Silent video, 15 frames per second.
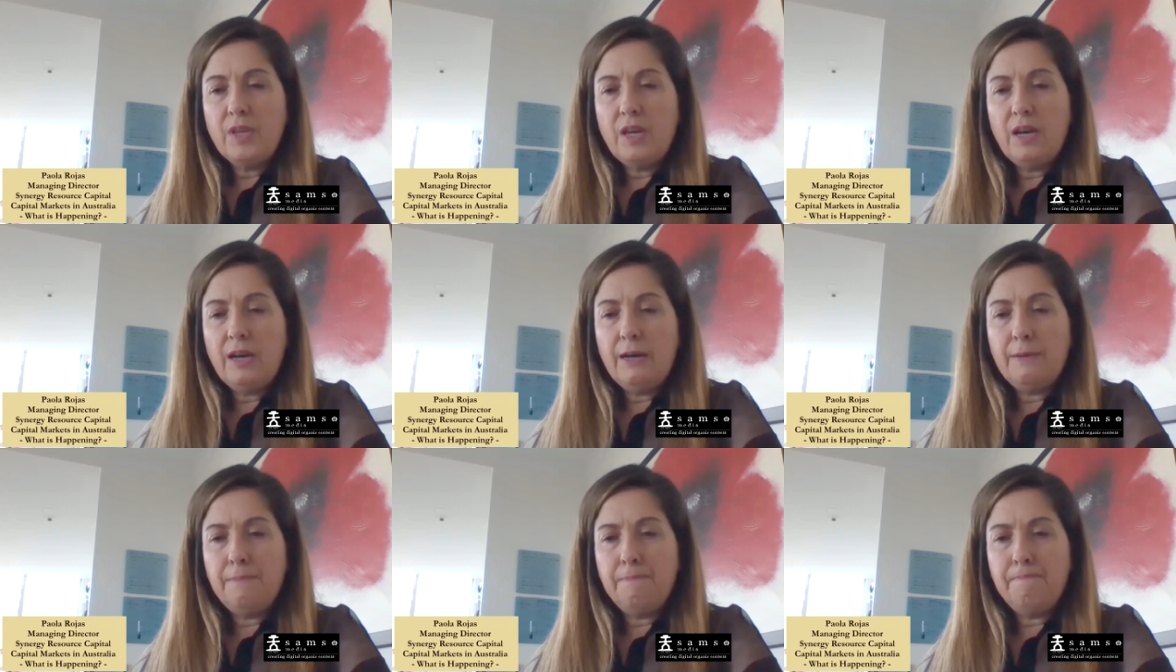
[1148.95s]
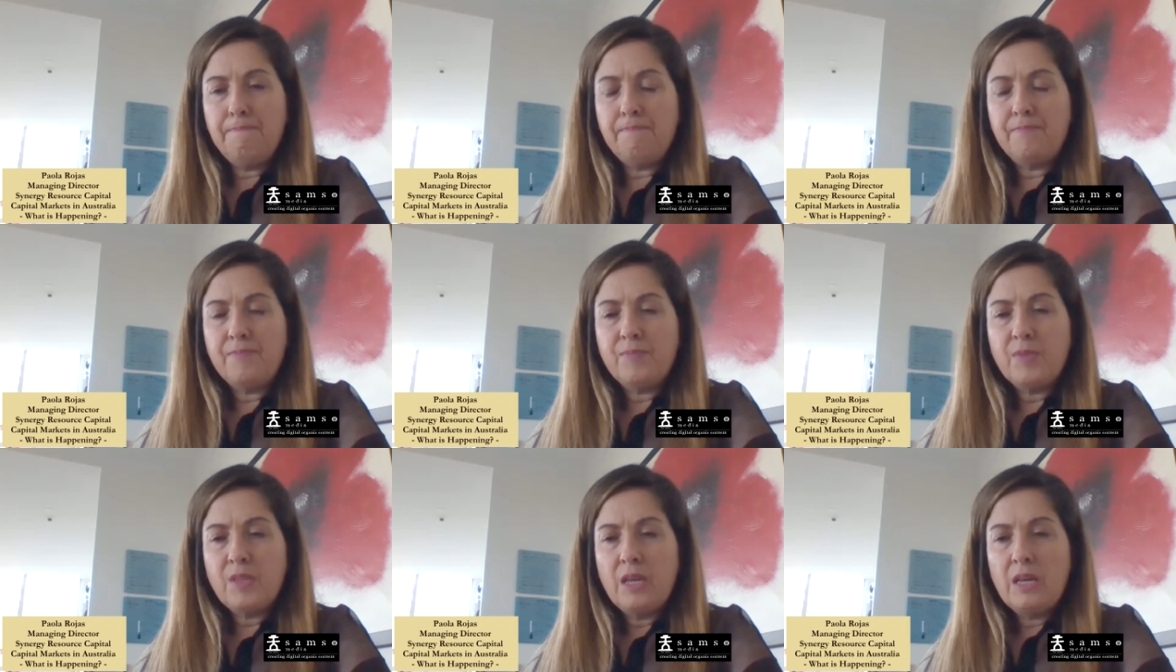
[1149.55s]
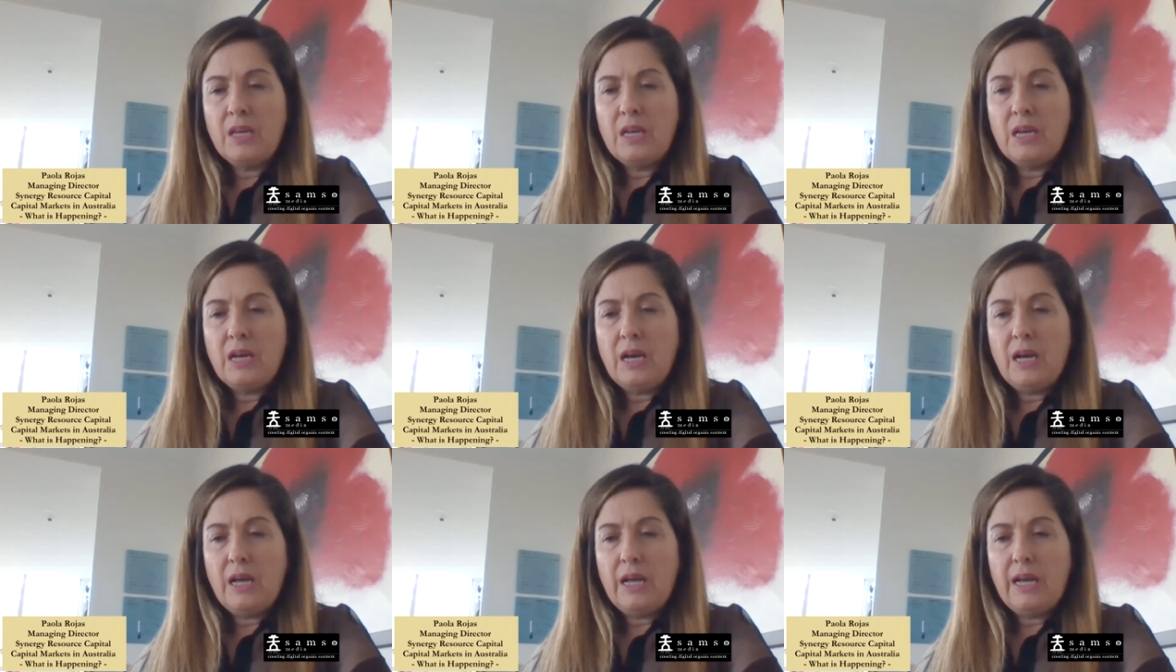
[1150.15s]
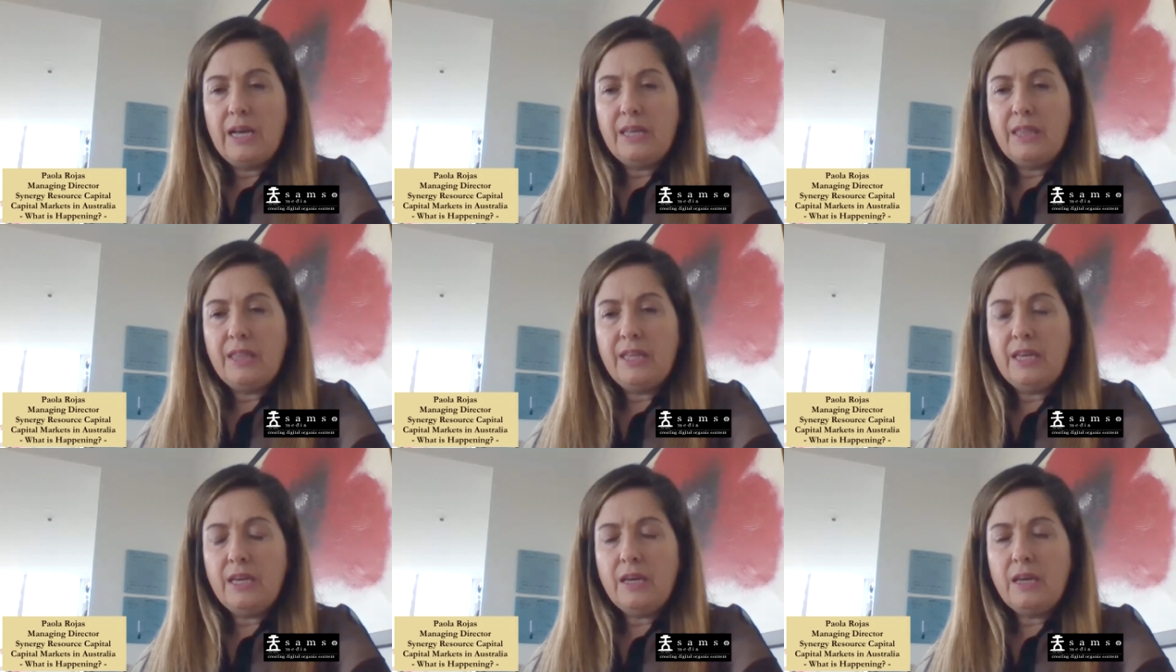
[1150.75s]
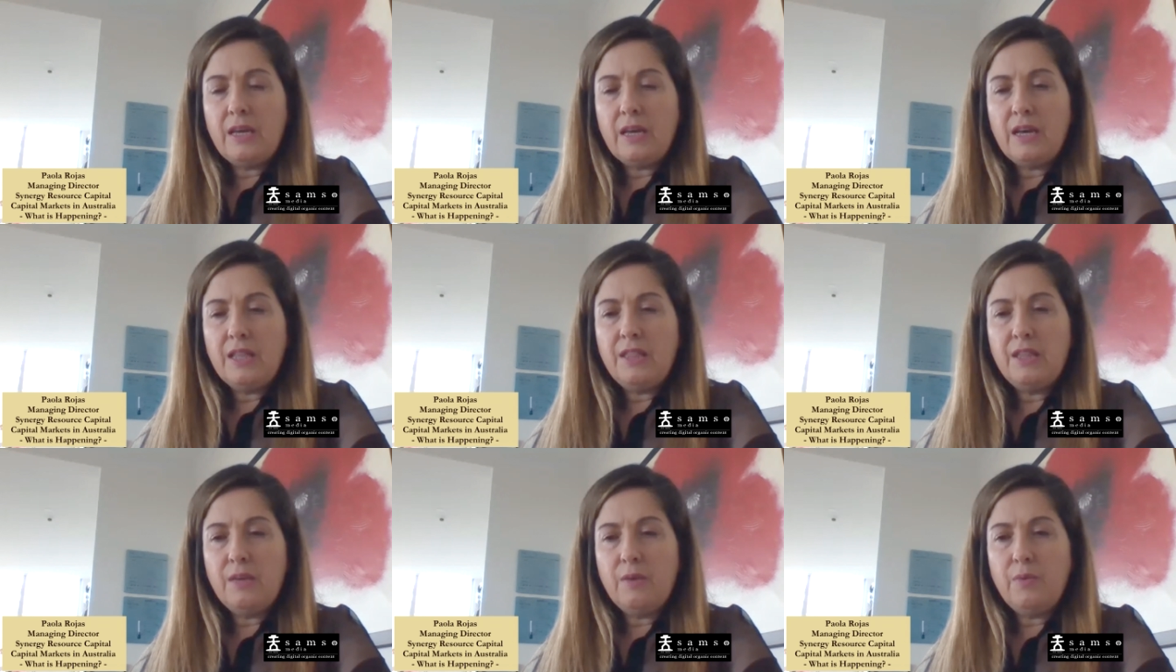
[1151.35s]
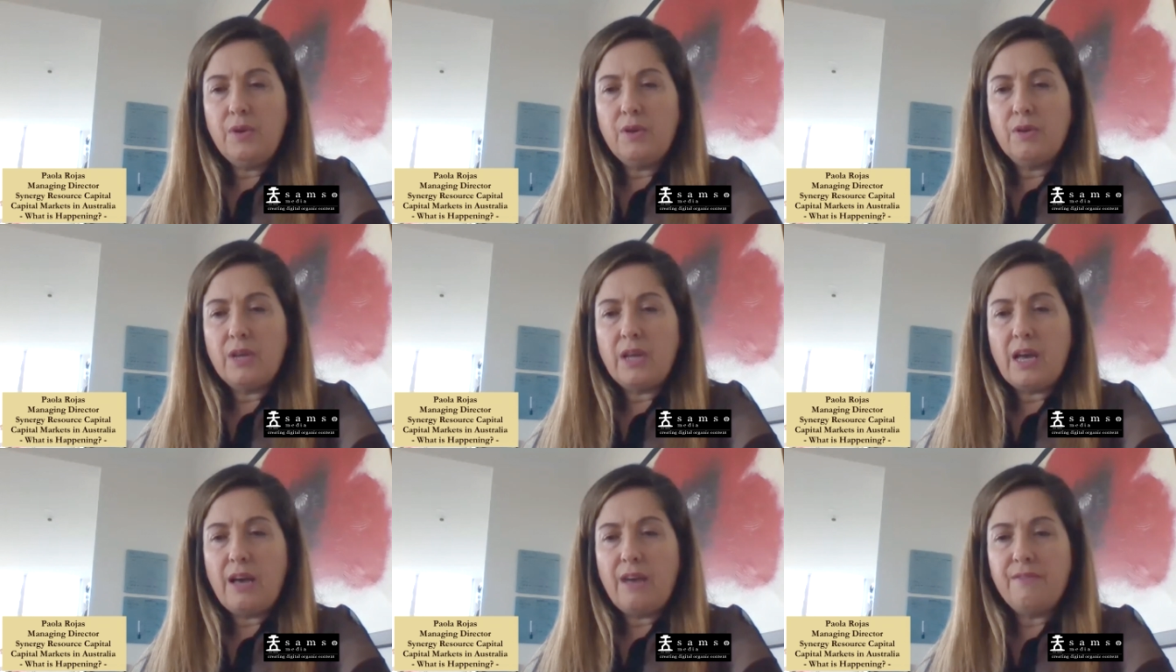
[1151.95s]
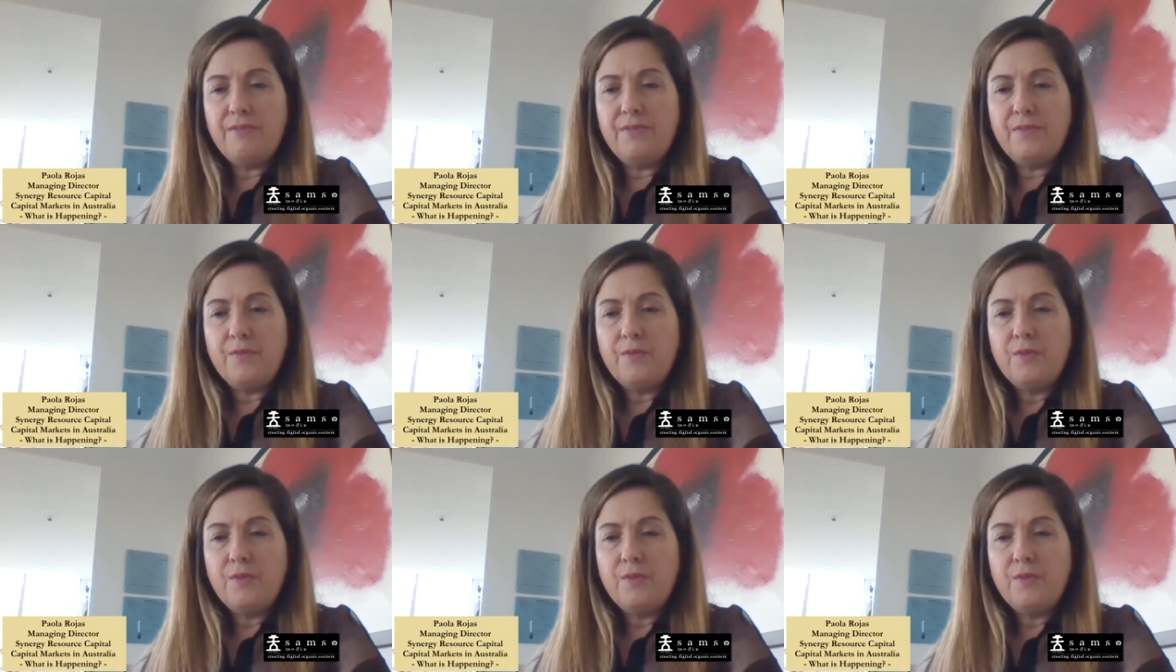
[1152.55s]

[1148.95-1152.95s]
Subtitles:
I think we're gonna have